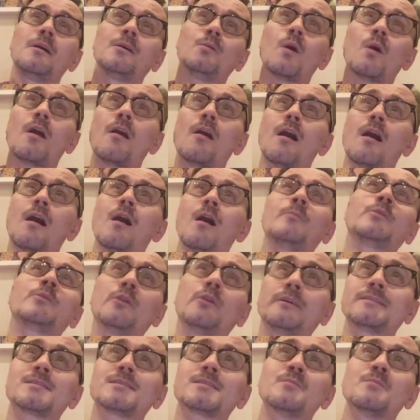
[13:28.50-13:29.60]
where I'm
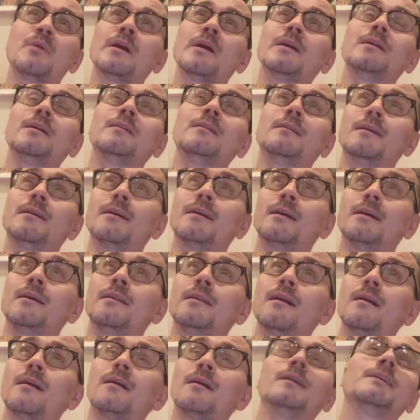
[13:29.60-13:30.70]
going to be in
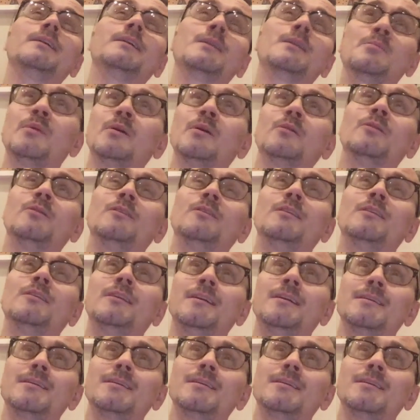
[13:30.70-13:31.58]
Hartlepool